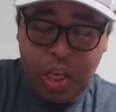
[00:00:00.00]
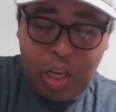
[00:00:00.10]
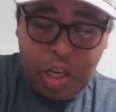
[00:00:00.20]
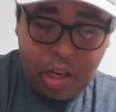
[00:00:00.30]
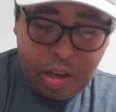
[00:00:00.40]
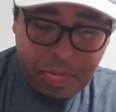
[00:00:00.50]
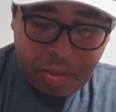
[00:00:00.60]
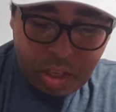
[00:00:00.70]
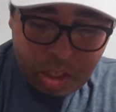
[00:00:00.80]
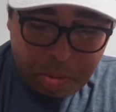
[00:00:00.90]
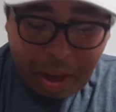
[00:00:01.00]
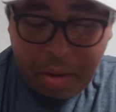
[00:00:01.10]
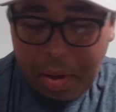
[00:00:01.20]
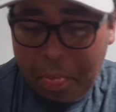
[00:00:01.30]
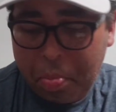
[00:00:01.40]
The
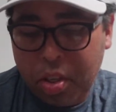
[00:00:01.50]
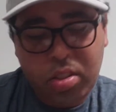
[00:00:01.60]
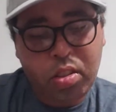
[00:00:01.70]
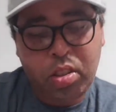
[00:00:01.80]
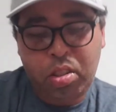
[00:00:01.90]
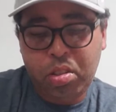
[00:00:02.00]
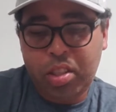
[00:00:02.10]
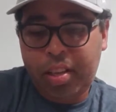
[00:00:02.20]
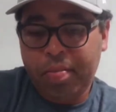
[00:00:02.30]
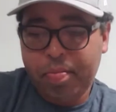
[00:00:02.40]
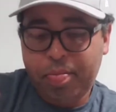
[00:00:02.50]
Spider-Man books are usually,